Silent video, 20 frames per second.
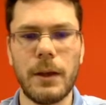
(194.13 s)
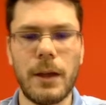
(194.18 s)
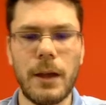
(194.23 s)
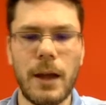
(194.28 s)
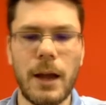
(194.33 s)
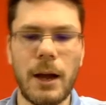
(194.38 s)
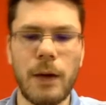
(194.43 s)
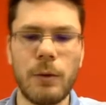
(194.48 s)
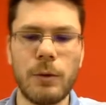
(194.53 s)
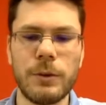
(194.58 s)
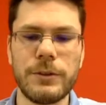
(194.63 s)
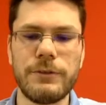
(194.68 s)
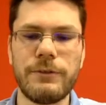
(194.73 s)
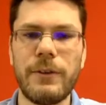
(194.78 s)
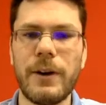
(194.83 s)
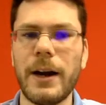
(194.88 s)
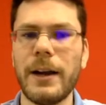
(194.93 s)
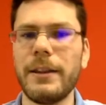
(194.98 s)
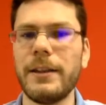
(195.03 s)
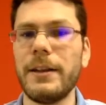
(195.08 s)
I want to
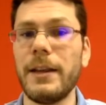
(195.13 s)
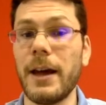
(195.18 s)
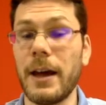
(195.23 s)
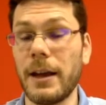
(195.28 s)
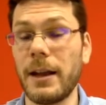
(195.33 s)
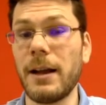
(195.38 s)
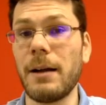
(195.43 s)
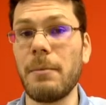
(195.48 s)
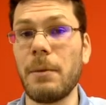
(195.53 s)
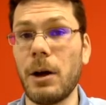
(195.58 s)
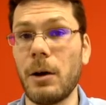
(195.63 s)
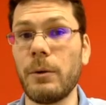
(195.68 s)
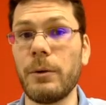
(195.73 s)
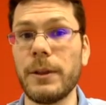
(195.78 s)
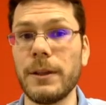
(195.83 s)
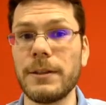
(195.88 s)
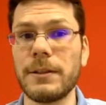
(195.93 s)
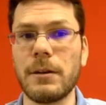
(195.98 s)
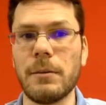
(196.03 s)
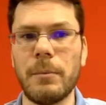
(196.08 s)
find the data about
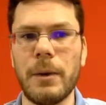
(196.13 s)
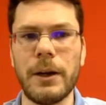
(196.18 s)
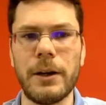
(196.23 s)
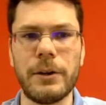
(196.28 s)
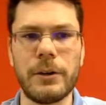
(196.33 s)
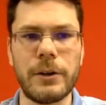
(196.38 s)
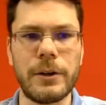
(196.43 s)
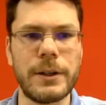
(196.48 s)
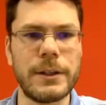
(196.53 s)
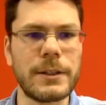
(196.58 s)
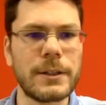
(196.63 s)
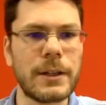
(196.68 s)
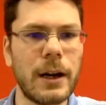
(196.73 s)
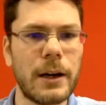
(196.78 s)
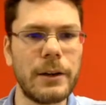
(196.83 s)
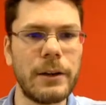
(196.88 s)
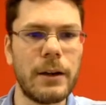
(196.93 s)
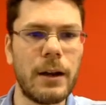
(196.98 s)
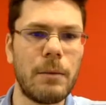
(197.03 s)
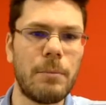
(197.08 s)
this competitor is
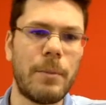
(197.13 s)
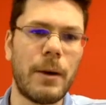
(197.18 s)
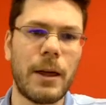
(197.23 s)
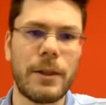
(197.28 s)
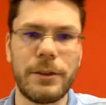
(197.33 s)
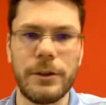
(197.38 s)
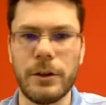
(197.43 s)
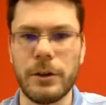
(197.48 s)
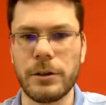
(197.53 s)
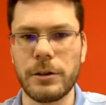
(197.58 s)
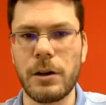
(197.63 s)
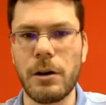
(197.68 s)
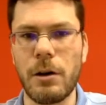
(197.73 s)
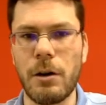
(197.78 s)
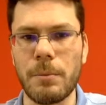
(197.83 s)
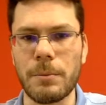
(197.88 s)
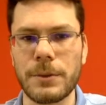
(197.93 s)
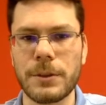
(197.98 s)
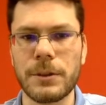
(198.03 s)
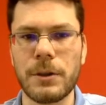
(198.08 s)

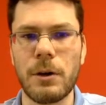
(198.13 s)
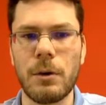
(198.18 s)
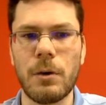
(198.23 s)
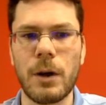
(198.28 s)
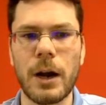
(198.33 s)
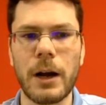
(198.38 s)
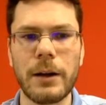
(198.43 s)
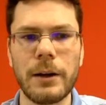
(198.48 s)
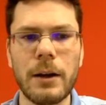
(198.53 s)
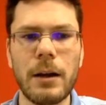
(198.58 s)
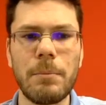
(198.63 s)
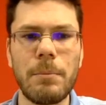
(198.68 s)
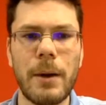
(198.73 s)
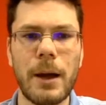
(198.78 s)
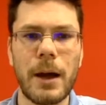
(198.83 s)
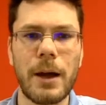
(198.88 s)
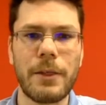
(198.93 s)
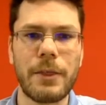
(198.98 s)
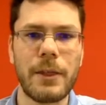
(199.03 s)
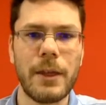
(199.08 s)
cardinalpath.com. So
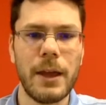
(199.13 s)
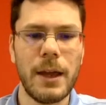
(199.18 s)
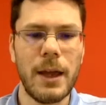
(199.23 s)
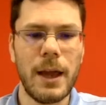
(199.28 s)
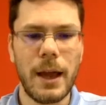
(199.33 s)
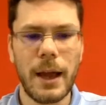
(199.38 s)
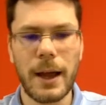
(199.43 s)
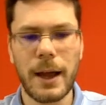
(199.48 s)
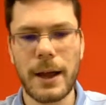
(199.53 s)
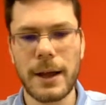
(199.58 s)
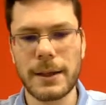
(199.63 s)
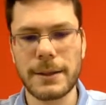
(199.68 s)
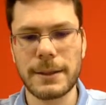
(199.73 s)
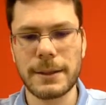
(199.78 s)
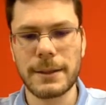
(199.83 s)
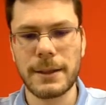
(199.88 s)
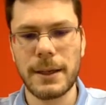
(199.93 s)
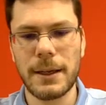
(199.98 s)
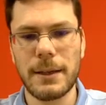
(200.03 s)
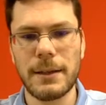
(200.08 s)
CardinalPath
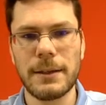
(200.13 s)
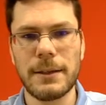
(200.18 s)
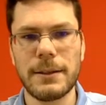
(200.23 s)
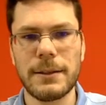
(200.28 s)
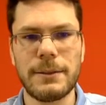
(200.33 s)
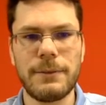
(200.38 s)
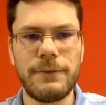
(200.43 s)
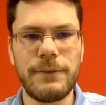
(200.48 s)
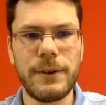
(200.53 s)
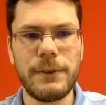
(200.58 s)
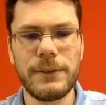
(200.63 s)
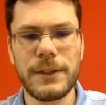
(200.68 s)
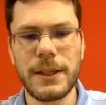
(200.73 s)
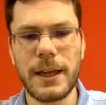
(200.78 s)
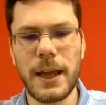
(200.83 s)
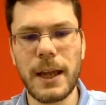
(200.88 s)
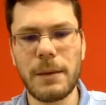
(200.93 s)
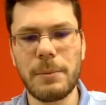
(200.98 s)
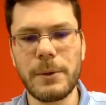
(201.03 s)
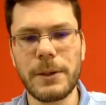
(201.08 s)
has
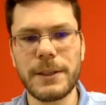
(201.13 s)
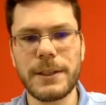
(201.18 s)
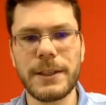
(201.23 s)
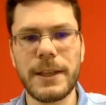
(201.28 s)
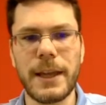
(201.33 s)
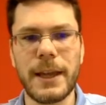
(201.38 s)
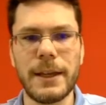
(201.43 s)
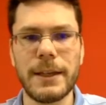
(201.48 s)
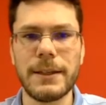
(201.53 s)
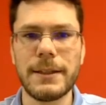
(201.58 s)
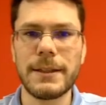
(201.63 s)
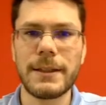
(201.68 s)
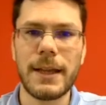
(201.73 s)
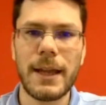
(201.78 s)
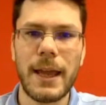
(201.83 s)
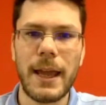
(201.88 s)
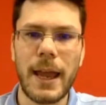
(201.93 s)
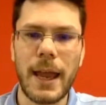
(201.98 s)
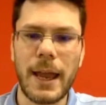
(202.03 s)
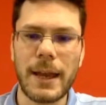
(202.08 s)
58%
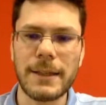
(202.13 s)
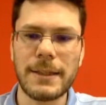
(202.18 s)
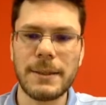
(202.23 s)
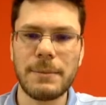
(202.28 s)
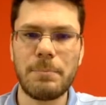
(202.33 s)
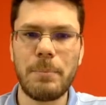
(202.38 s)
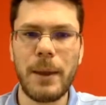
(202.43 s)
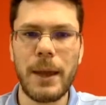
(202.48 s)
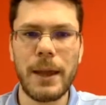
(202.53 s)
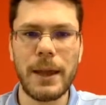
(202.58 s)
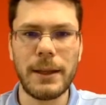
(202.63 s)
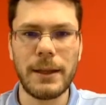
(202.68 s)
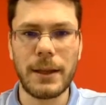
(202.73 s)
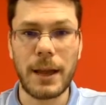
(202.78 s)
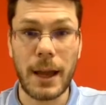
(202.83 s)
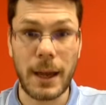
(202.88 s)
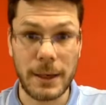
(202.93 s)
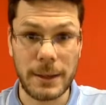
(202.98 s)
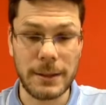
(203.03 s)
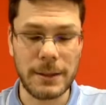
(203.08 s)
and span
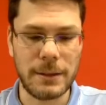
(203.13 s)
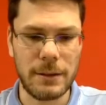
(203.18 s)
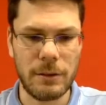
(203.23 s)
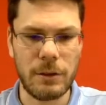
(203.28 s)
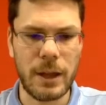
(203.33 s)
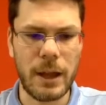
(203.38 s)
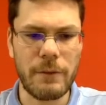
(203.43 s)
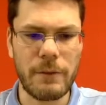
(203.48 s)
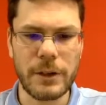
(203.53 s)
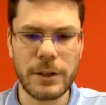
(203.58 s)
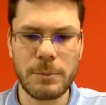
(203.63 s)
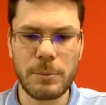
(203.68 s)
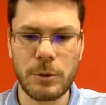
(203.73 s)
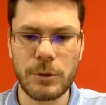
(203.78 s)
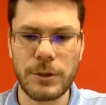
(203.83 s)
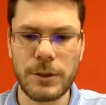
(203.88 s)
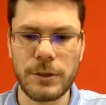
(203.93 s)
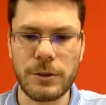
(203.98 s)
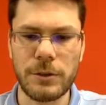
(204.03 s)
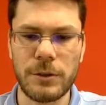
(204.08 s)
and the average
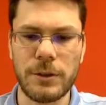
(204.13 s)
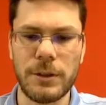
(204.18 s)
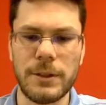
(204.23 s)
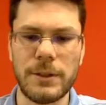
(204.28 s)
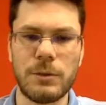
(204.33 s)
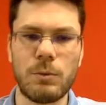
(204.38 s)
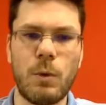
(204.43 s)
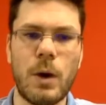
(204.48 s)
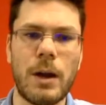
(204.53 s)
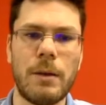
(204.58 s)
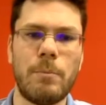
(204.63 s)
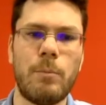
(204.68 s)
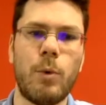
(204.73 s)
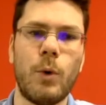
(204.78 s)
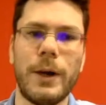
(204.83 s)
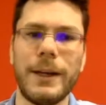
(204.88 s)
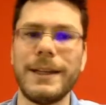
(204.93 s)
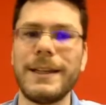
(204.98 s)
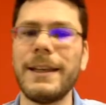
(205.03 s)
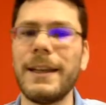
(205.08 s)
position is
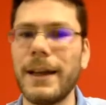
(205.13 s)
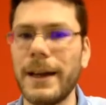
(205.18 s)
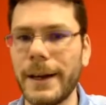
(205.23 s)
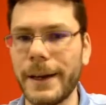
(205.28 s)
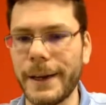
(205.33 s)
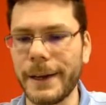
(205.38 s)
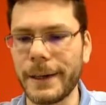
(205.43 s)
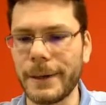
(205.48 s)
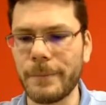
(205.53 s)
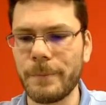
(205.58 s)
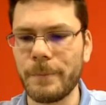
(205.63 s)
1.9.